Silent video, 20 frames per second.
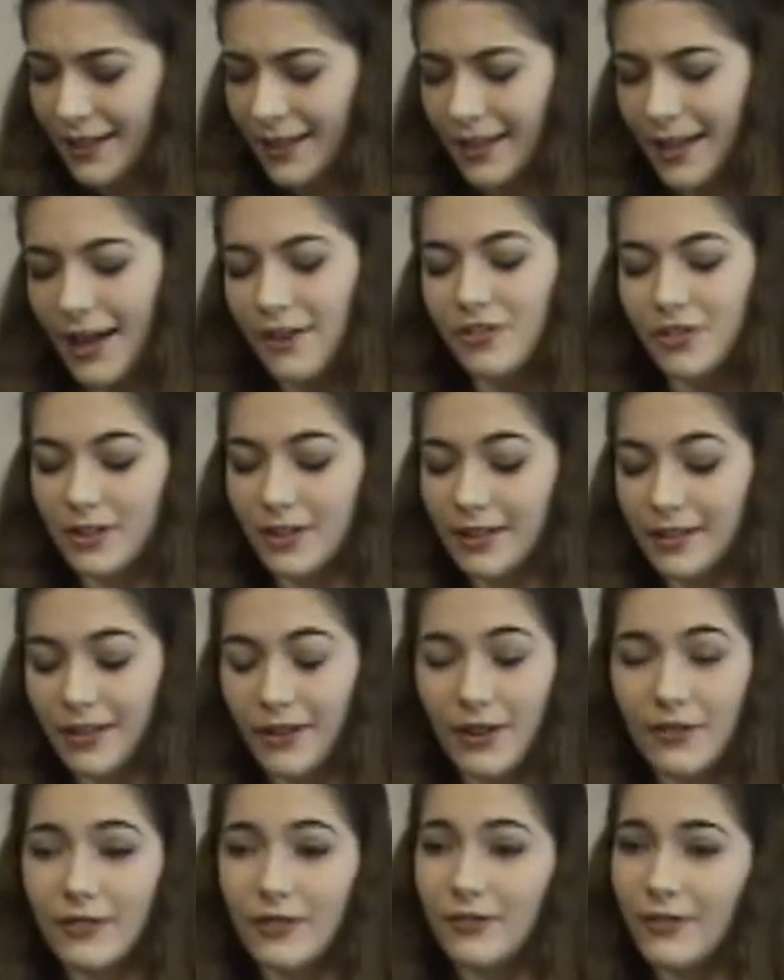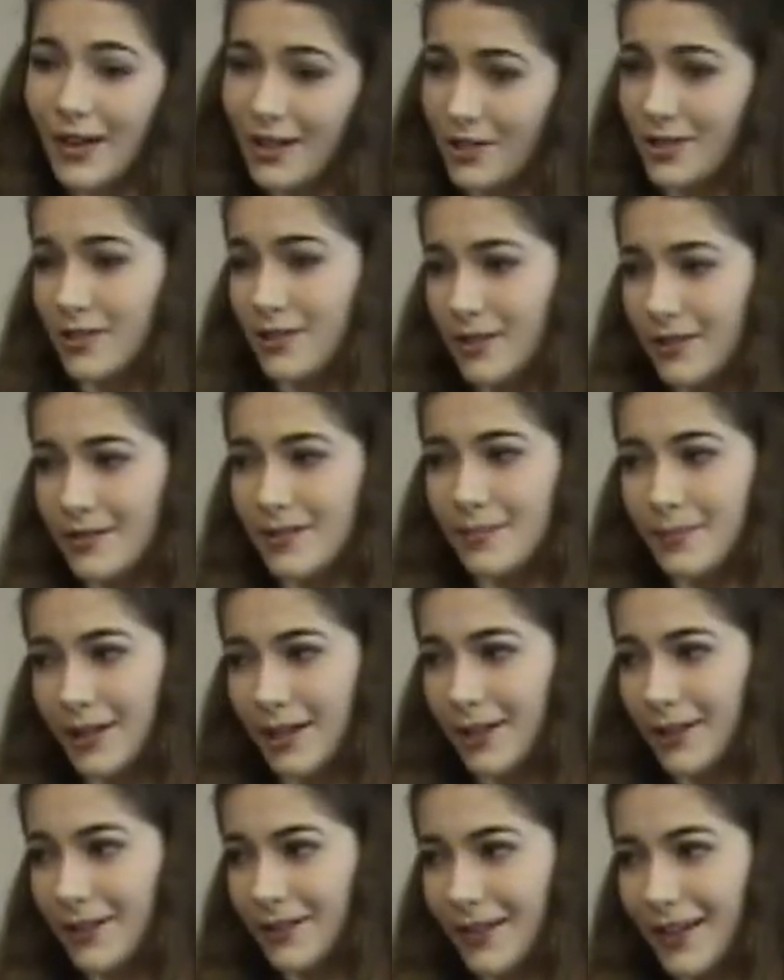After all, you have a fashion show
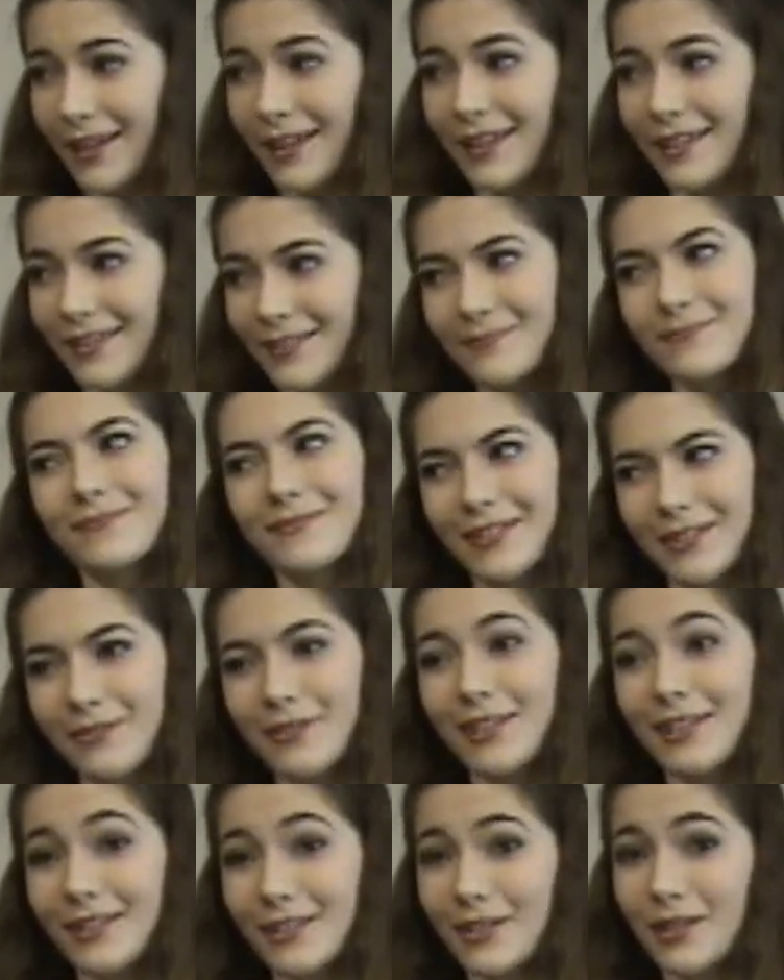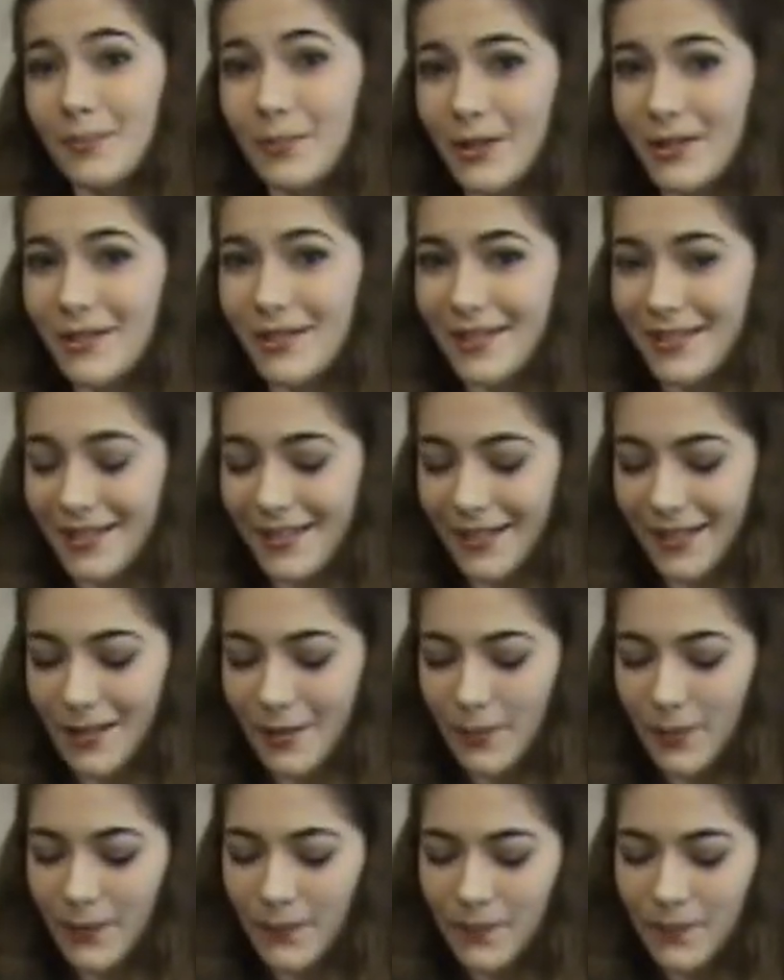tomorrow, and you need your beauty sleep.